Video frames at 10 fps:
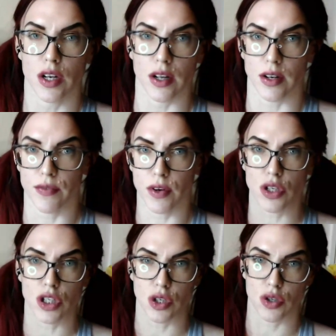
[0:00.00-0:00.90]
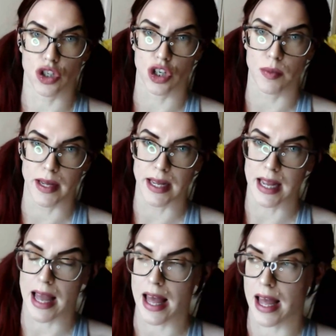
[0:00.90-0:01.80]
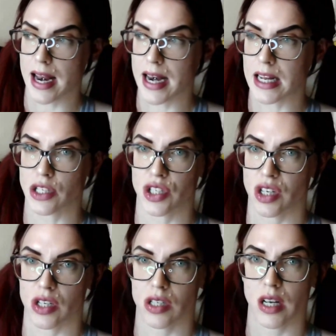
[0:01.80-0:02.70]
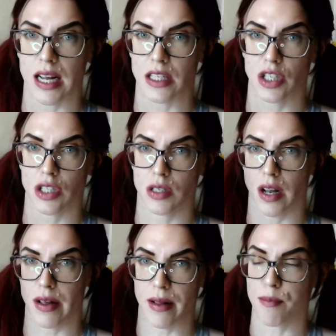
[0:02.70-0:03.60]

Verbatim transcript: the, the food she's consuming, and it's just it's just